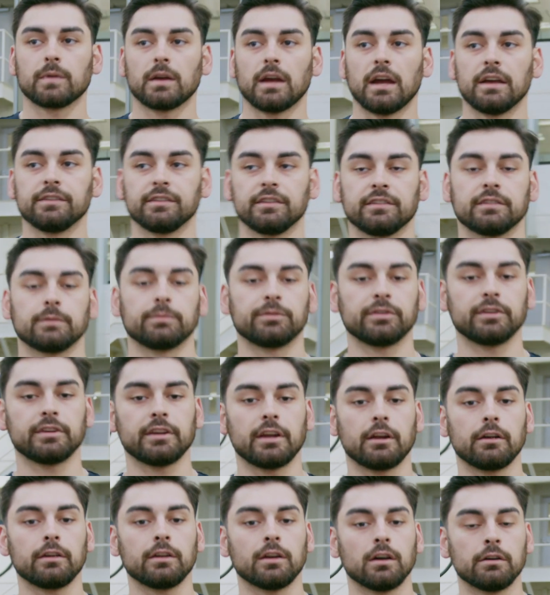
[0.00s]
as a
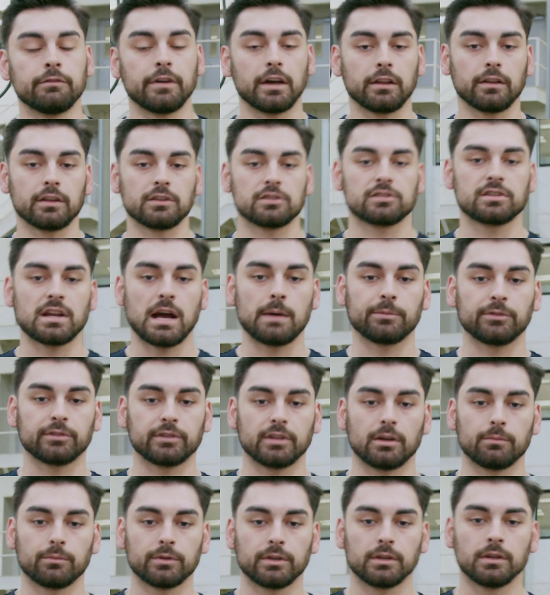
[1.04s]
subsidiary of LH Thomson
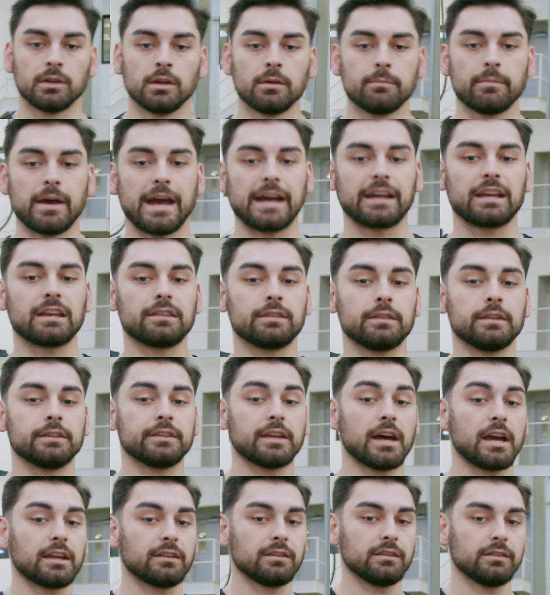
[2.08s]
Company back in the
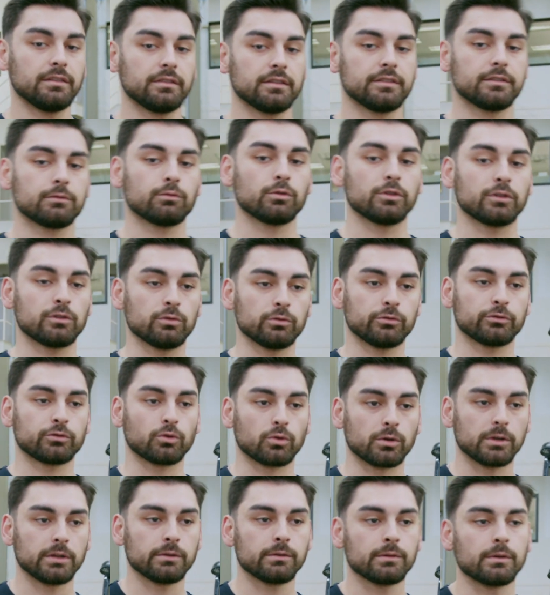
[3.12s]
90s. It's a really cool
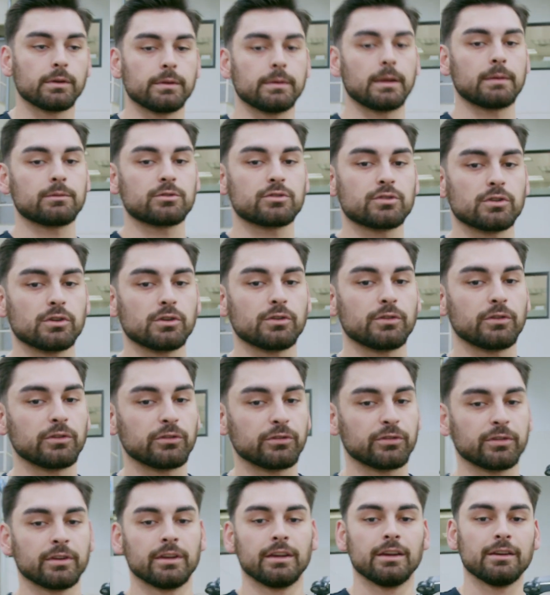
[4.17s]
story, and I'm sure
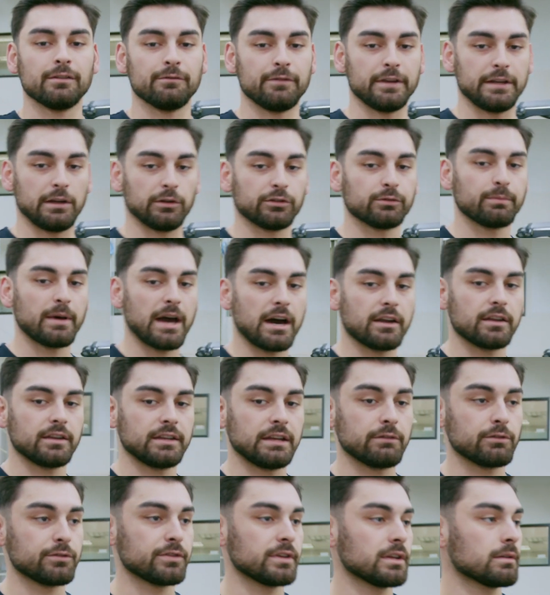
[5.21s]
there's videos about it and
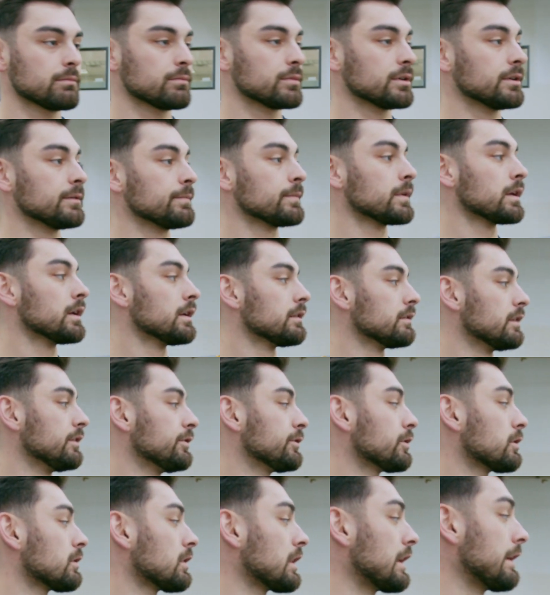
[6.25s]
everything, but this is
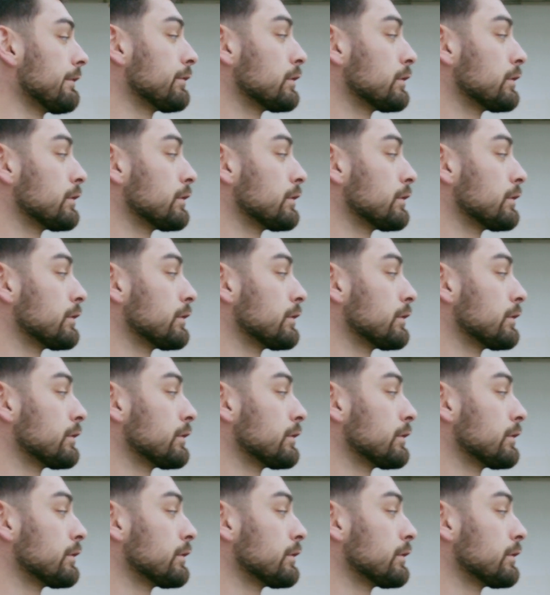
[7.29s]
our lathe